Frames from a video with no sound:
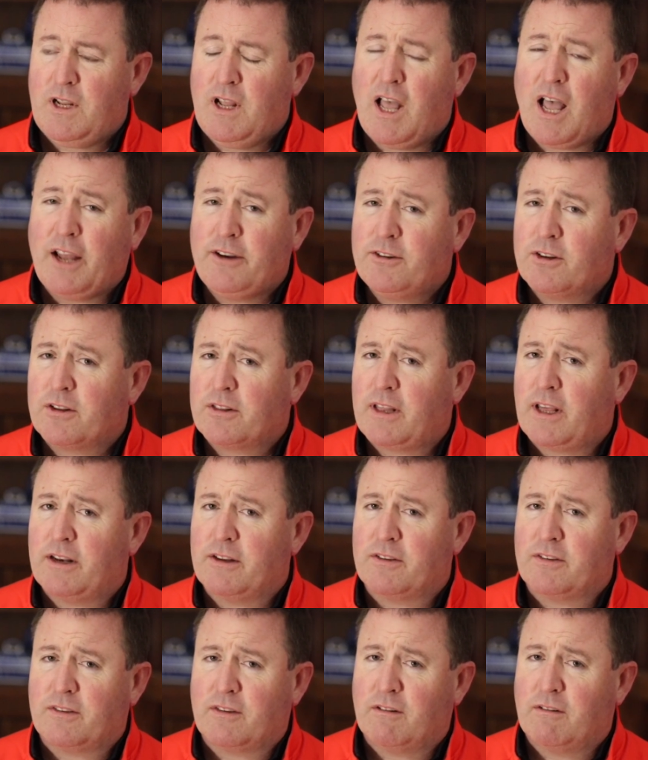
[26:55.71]
I took that
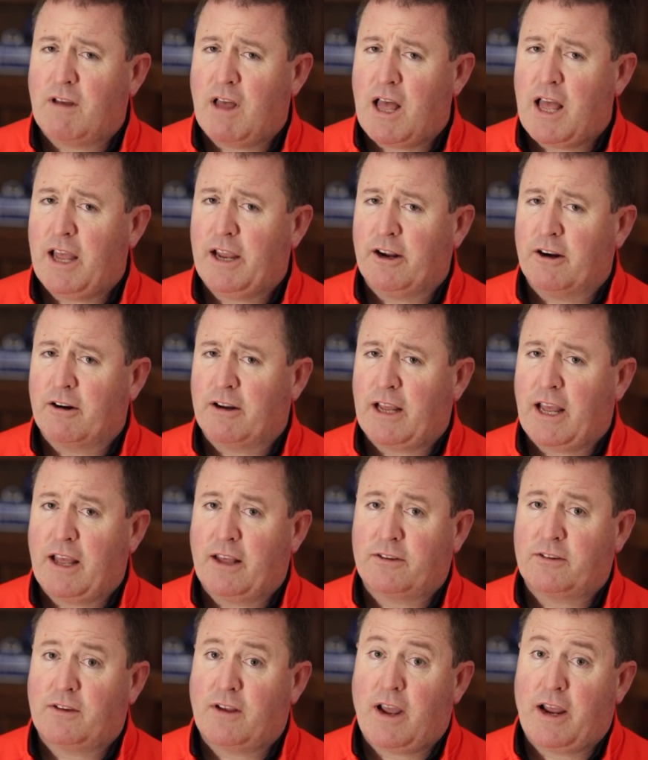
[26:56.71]
as lying or
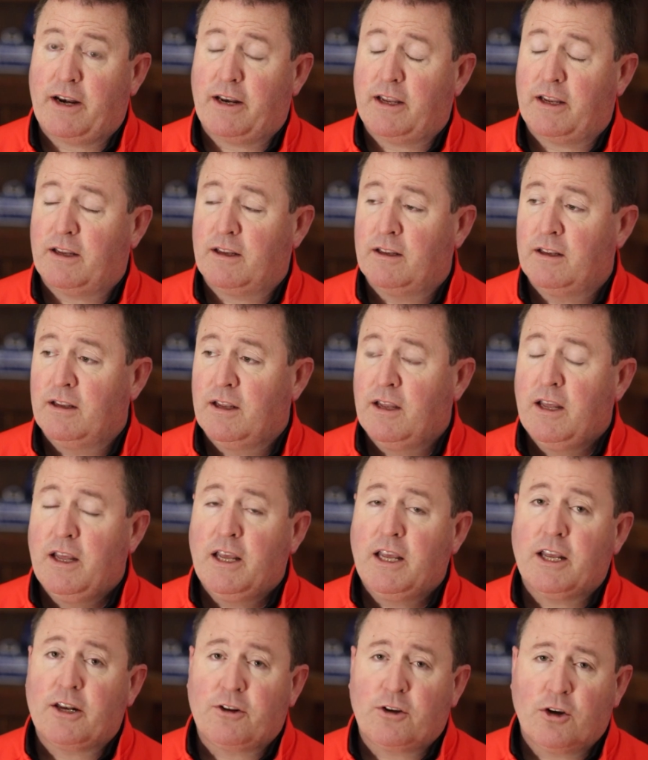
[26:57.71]
gaslighting.
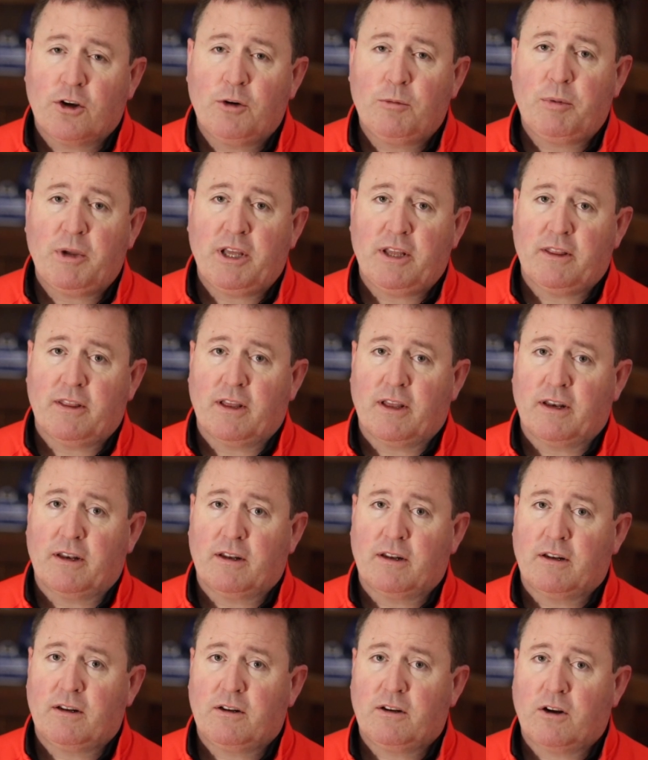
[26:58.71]
It could be
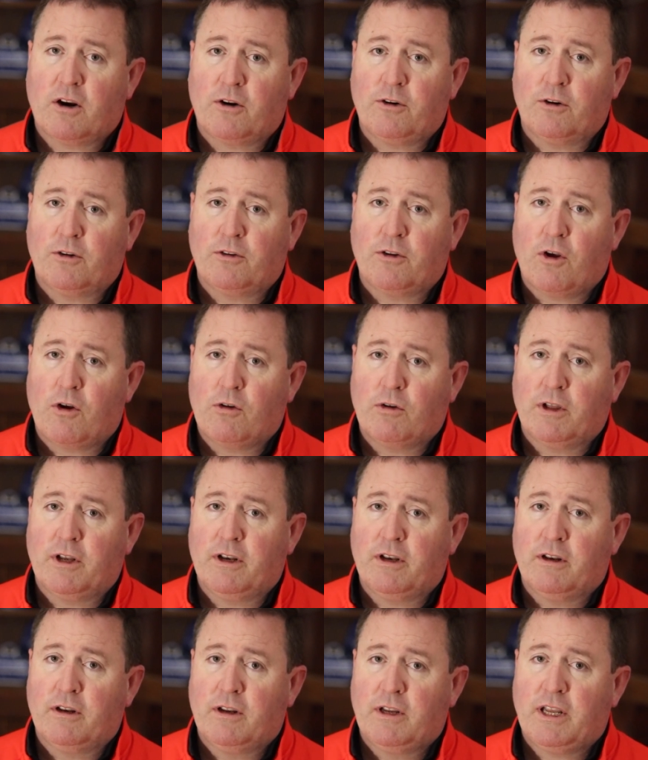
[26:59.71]
that Cardinal
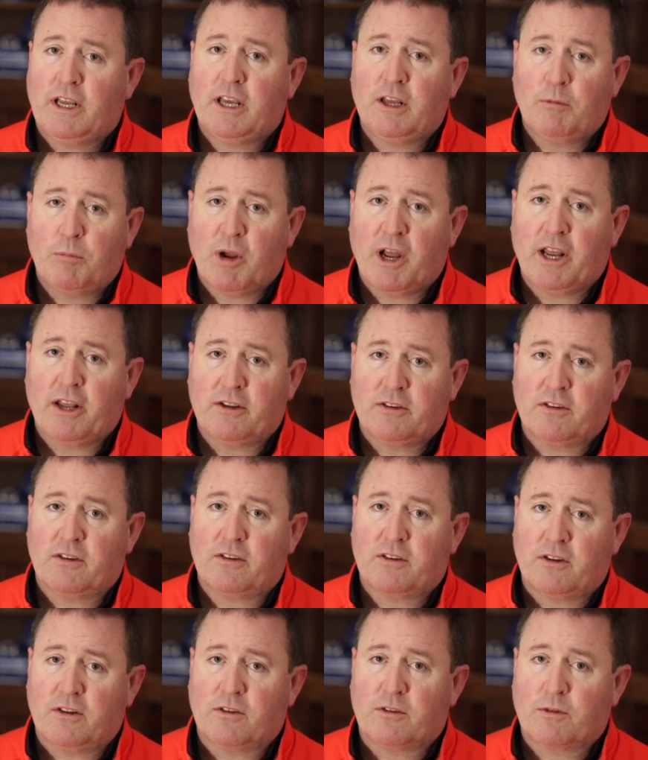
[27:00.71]
Dolan hid my
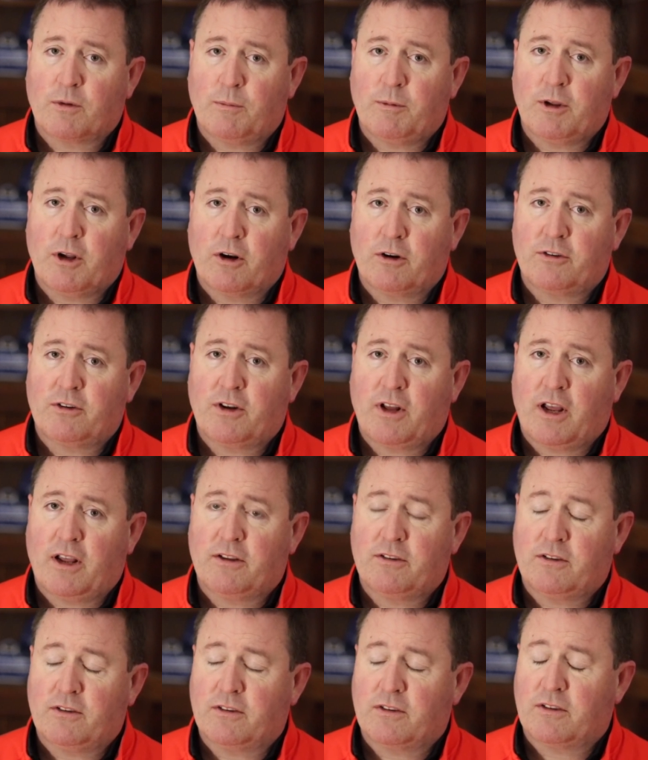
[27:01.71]
existence from the
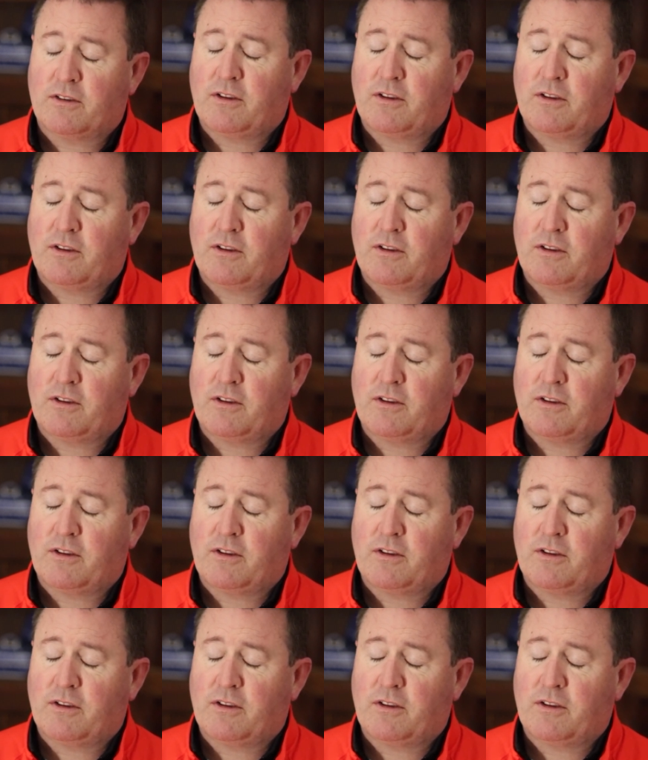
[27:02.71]
Archdiocese of